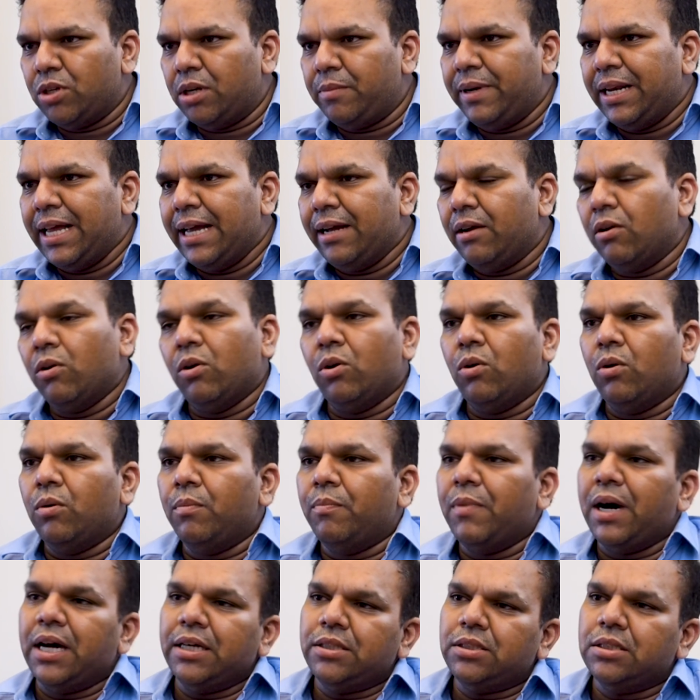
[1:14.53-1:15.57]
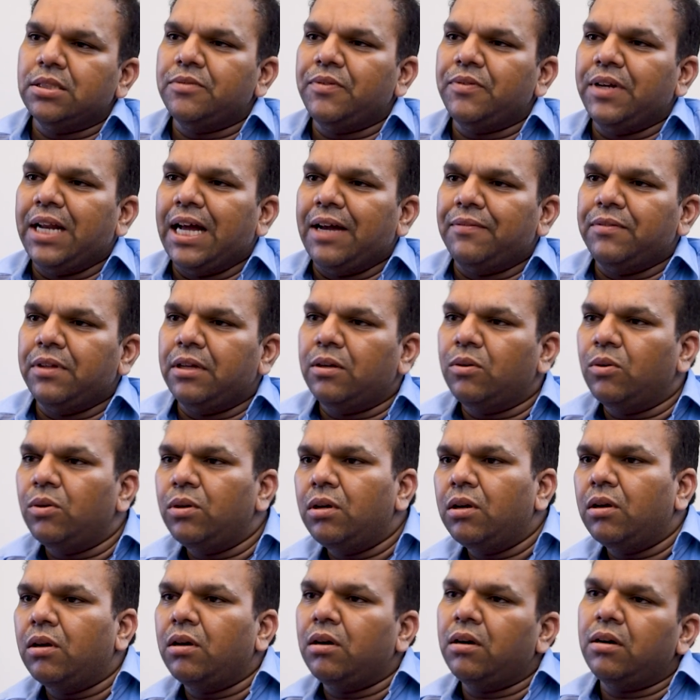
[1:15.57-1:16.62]
So it'll be like, oh, Martians will have their own
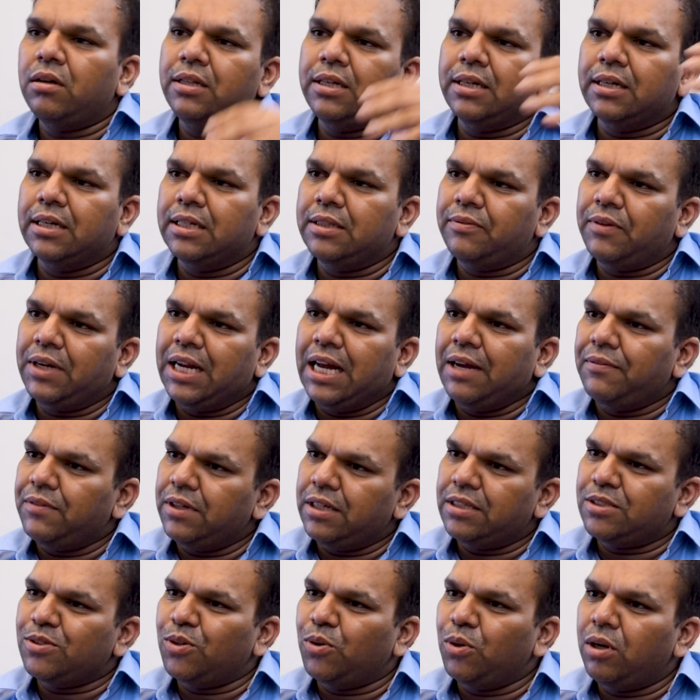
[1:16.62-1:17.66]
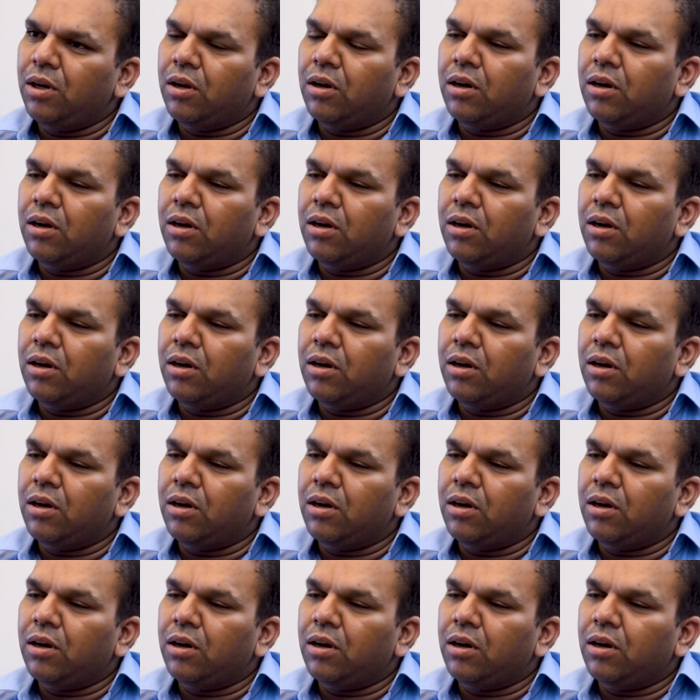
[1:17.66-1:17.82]
law, the Earth will have its own